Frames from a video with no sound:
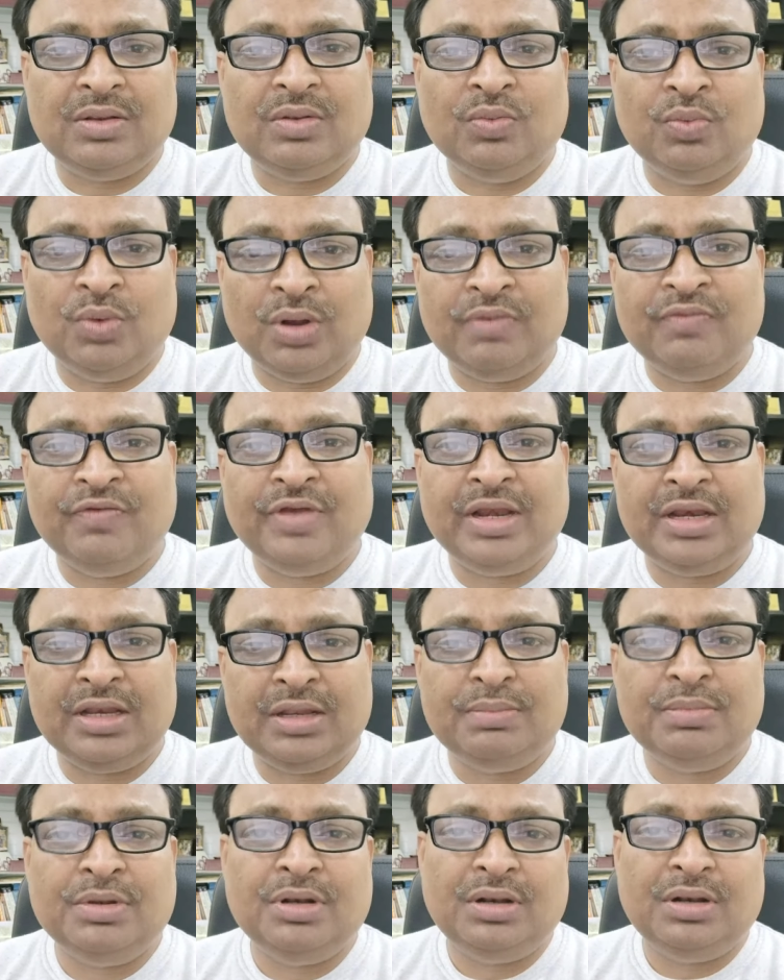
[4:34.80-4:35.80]
one
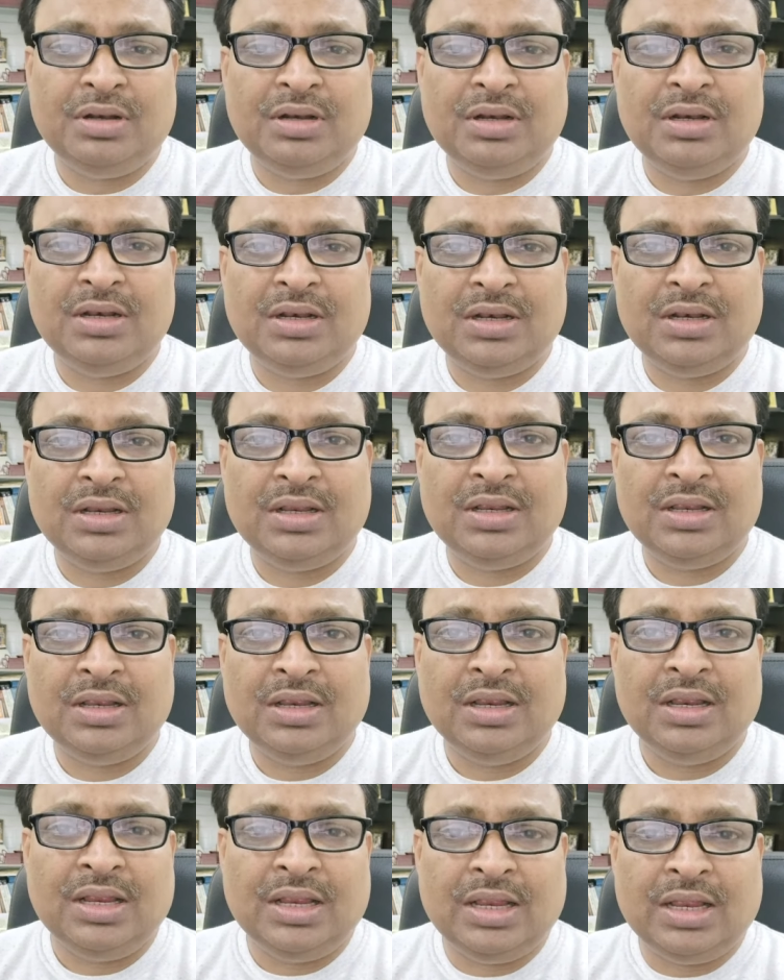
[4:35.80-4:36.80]
variable
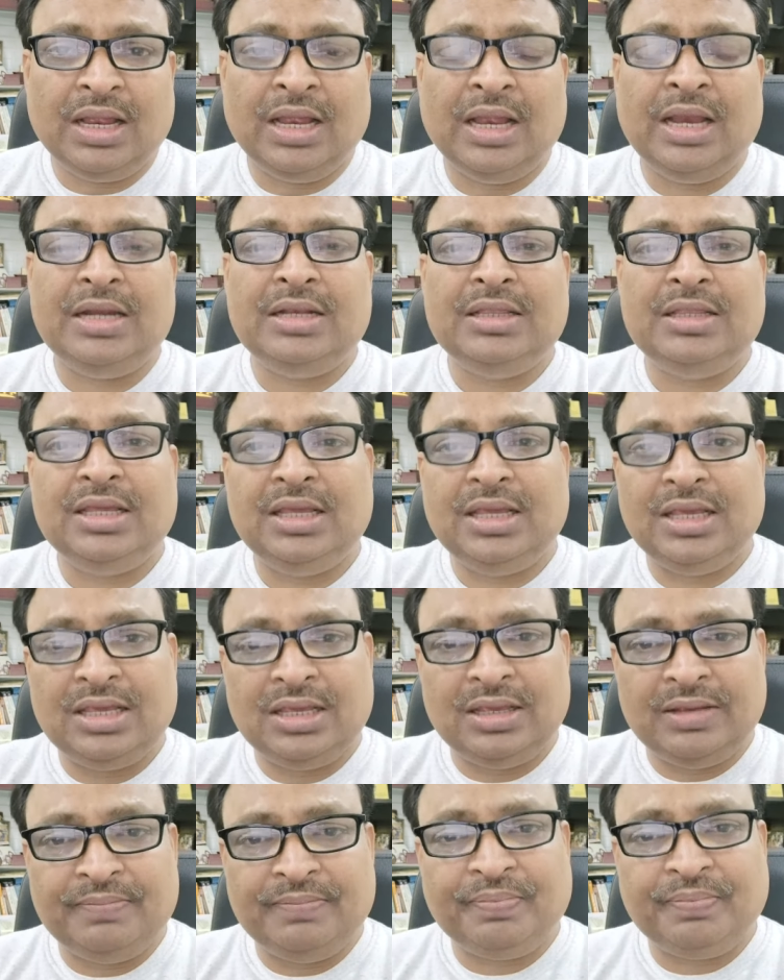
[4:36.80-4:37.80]
and the
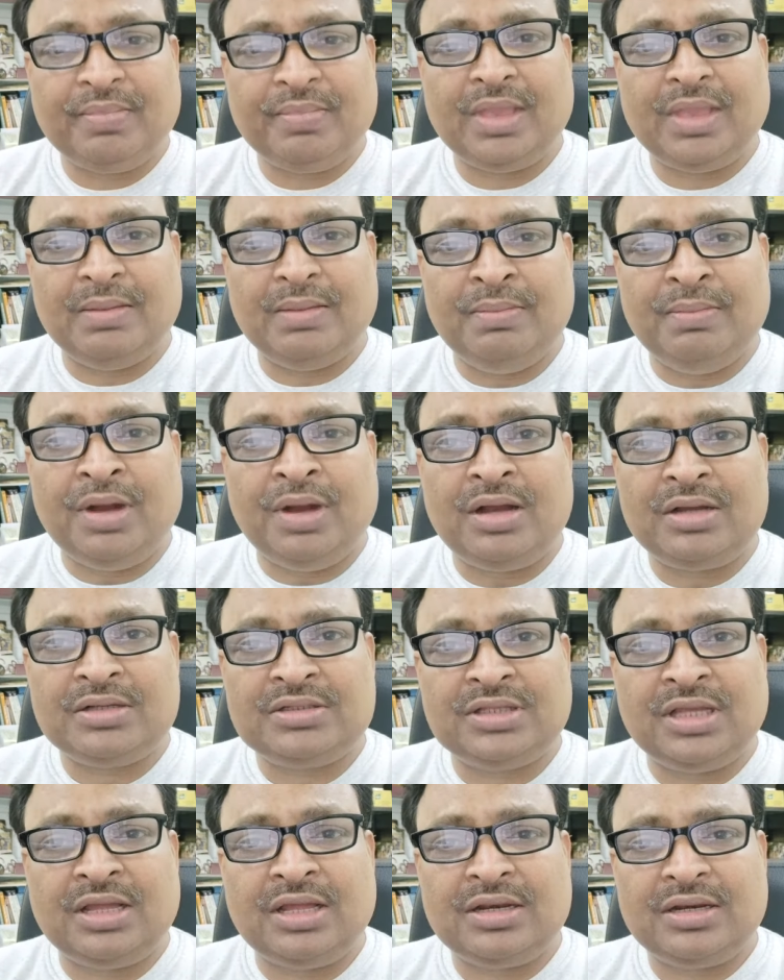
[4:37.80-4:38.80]

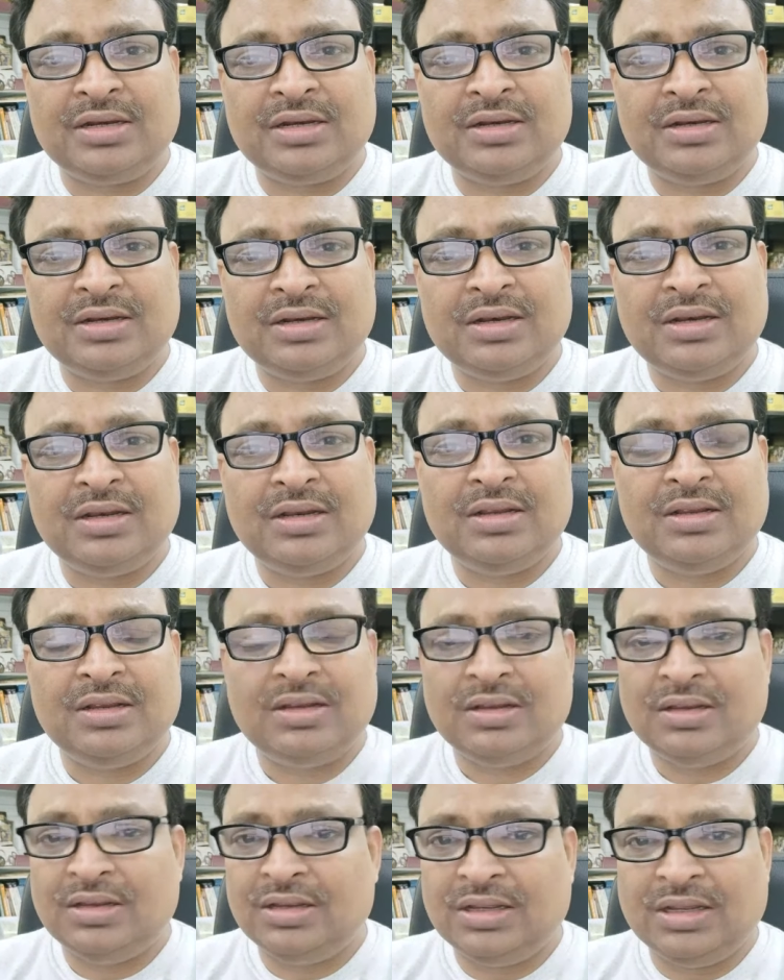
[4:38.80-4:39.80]
marks are
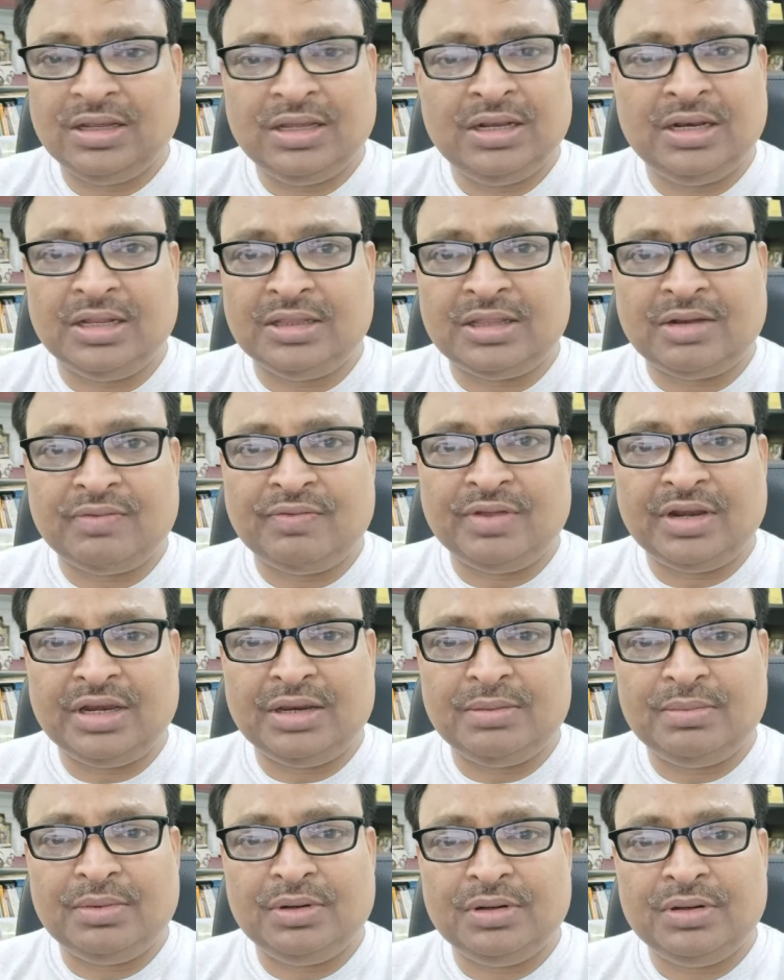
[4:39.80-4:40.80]
another
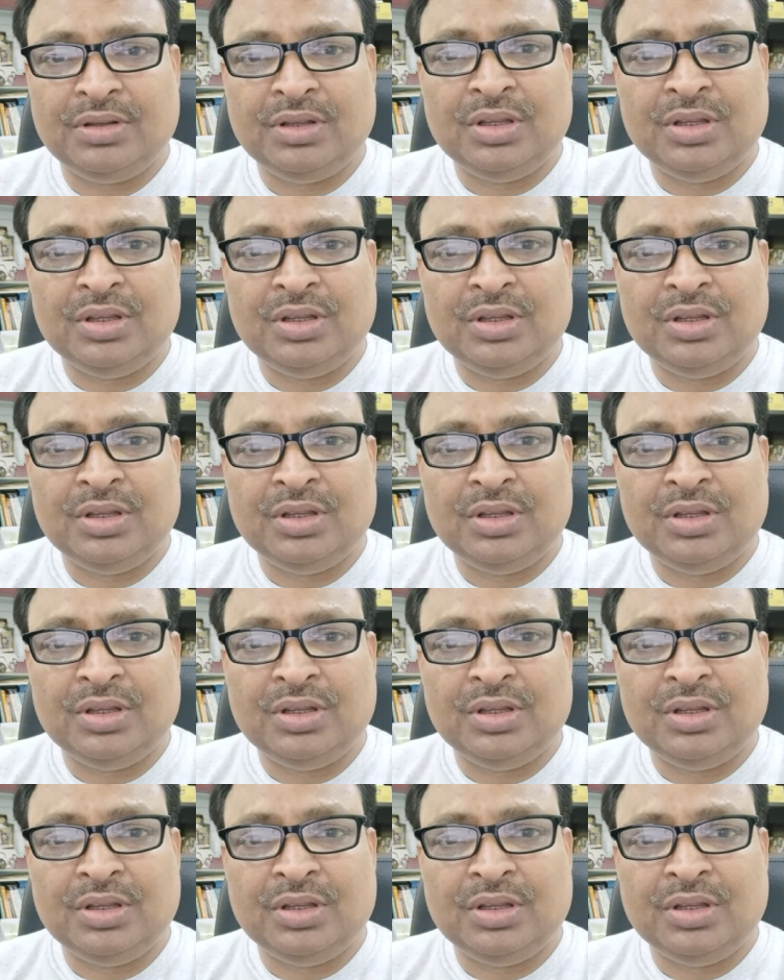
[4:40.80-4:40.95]
variable.